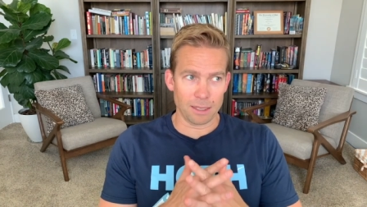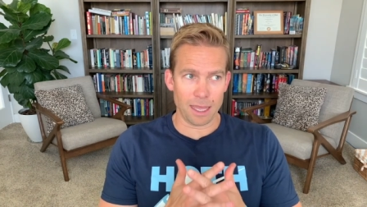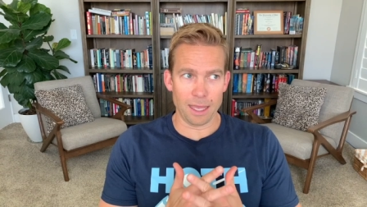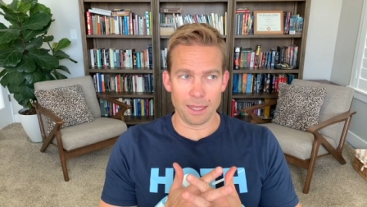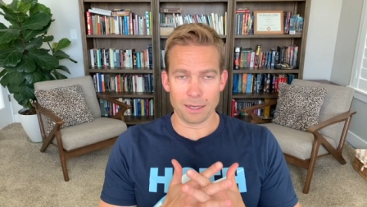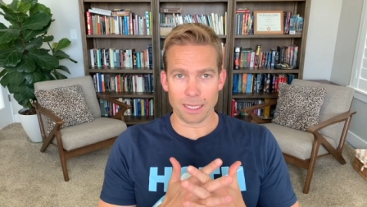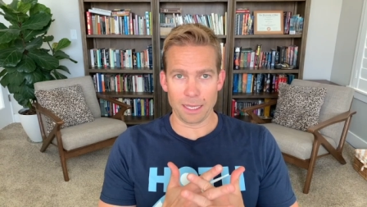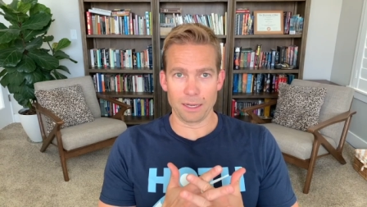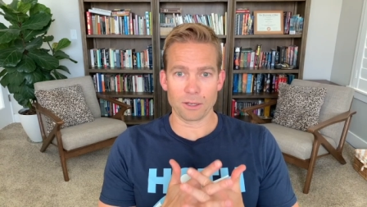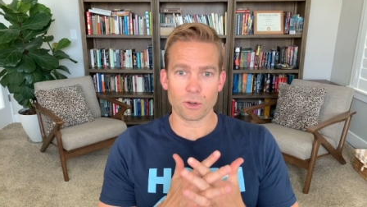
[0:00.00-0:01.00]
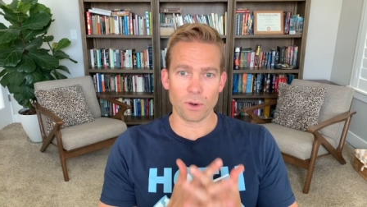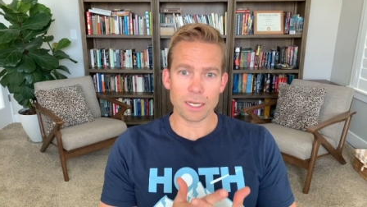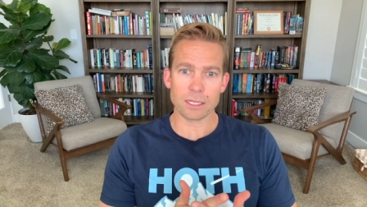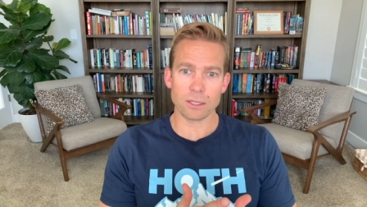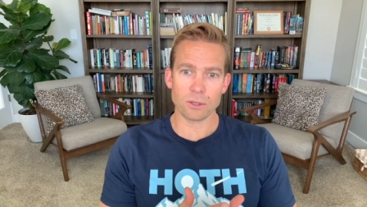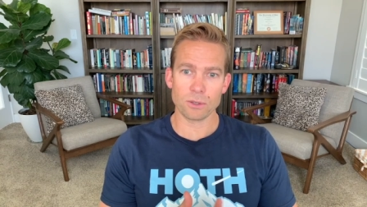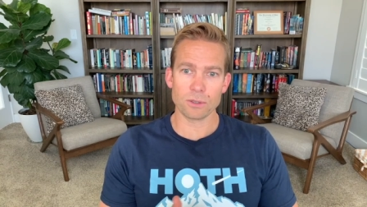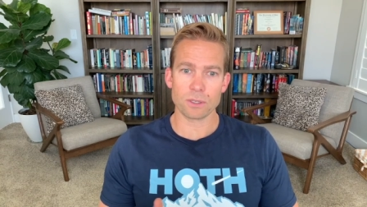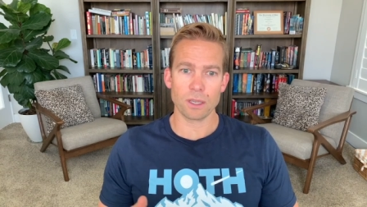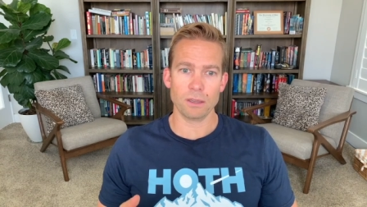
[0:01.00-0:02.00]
And again, great to use